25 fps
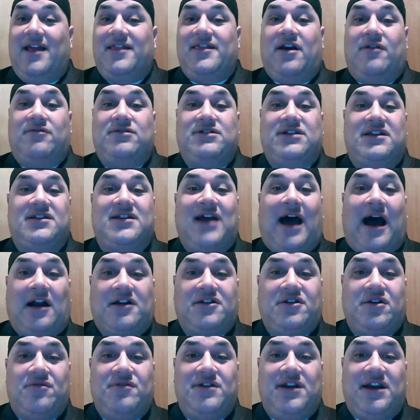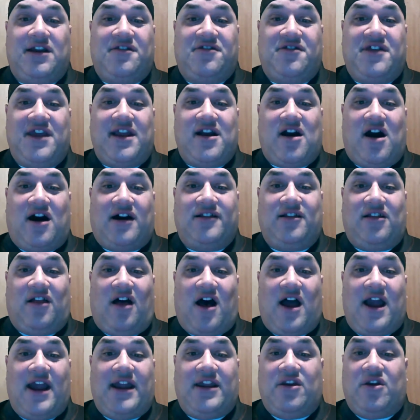There was a doctor who did a thing
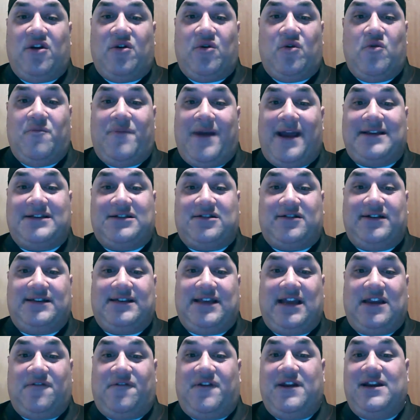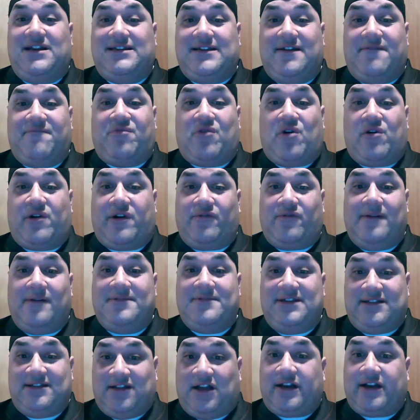online who basically said, if he doesn't have broken
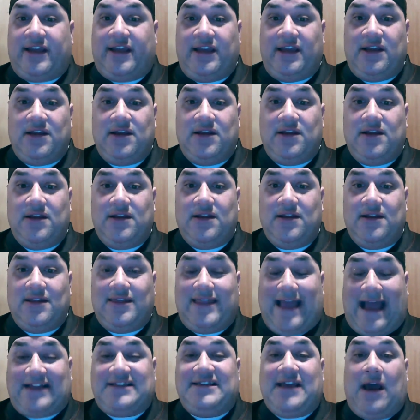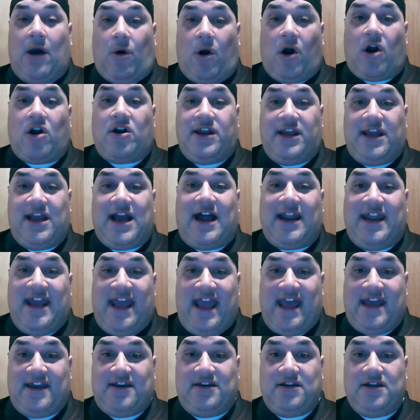ribs, he's lucky. That's how hard he got
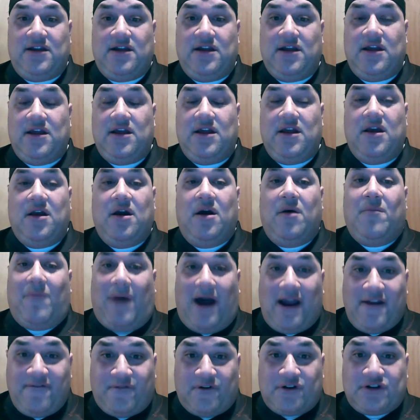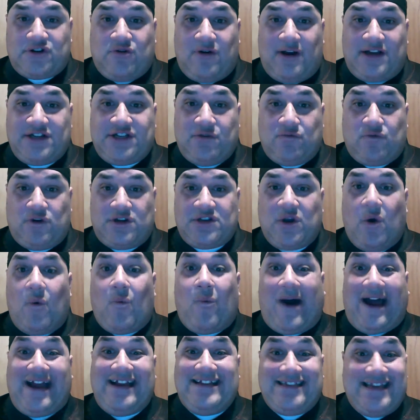hit. My first question was,
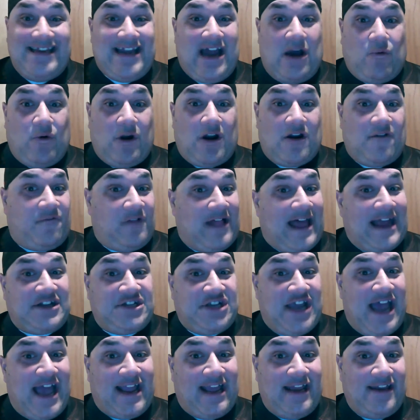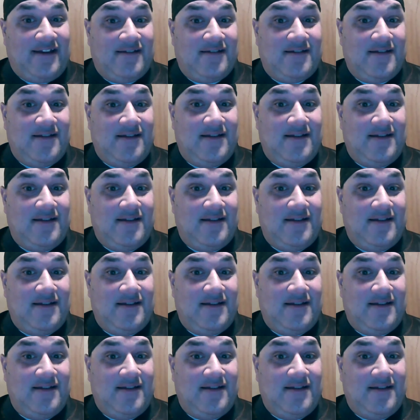why is he not wearing a flak jacket?